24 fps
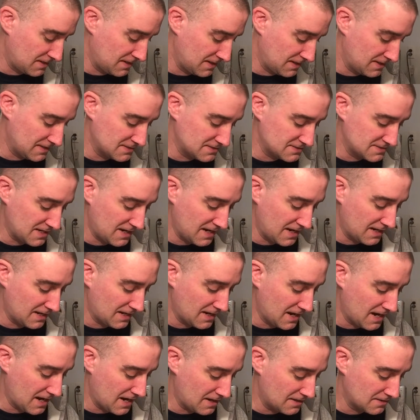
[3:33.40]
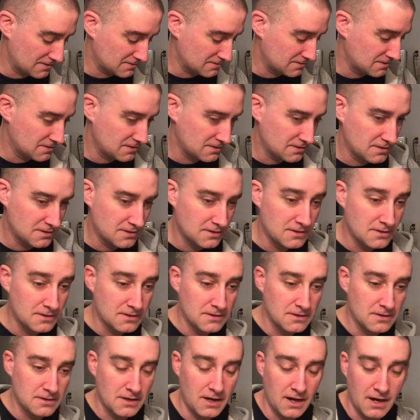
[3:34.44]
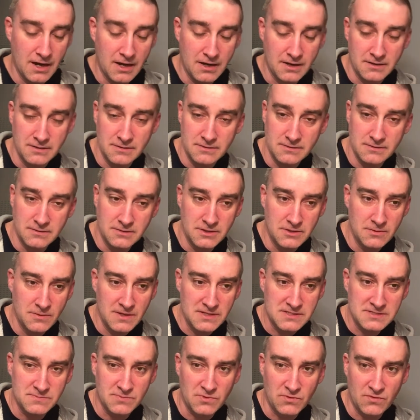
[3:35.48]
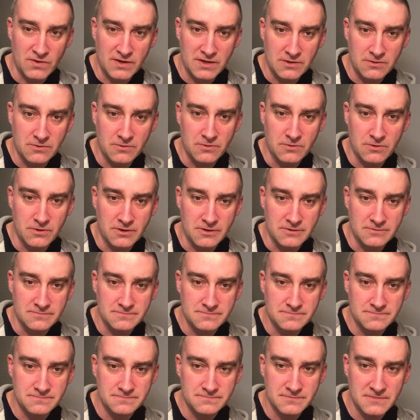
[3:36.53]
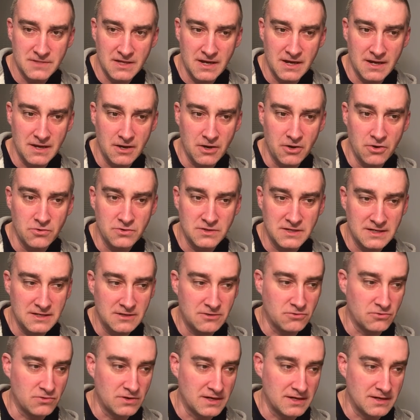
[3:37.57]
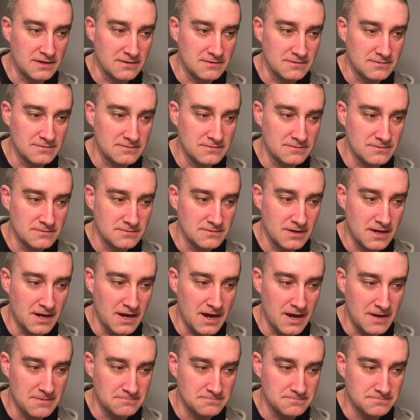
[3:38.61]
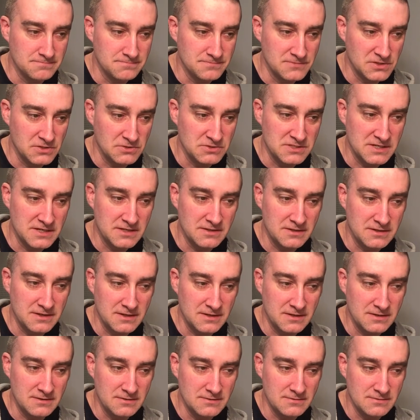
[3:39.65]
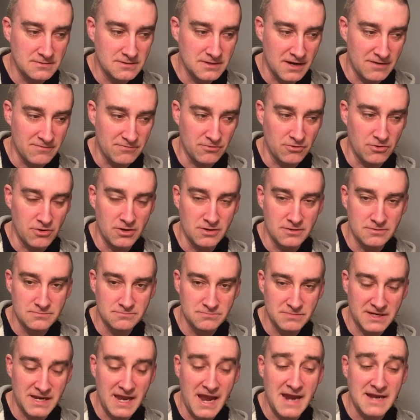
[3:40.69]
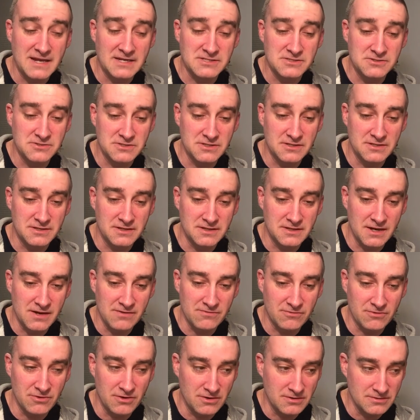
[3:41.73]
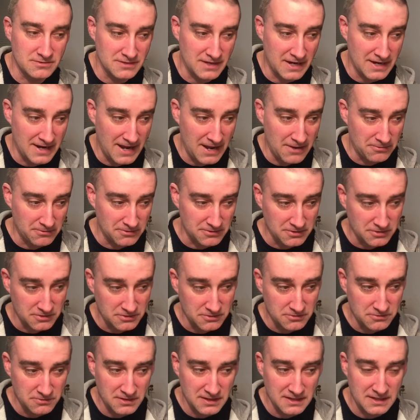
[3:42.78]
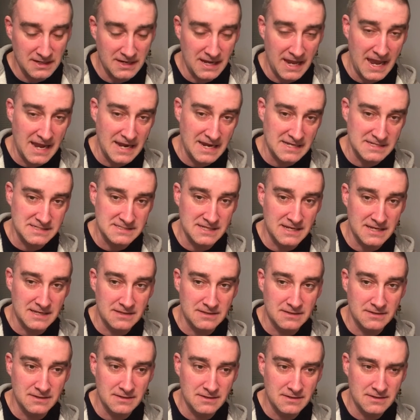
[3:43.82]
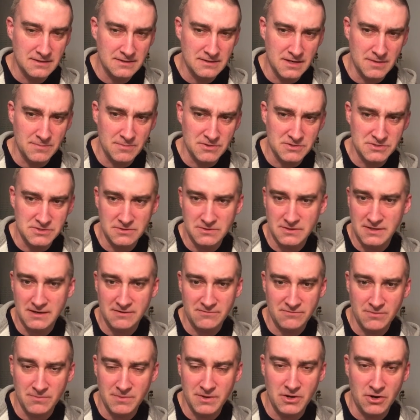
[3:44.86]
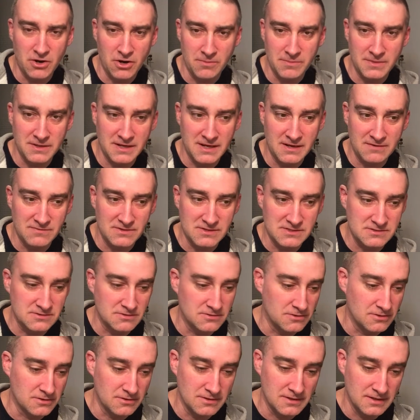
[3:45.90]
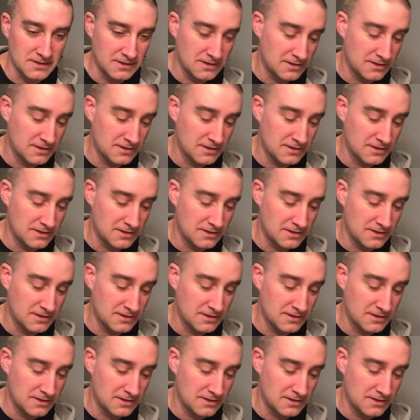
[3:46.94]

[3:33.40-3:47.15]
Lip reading: It is a U.S. Marine Corps OD green utility coverall, mechanics utility coverall, and I will include the NSN number so you can get it from an Army Navy store.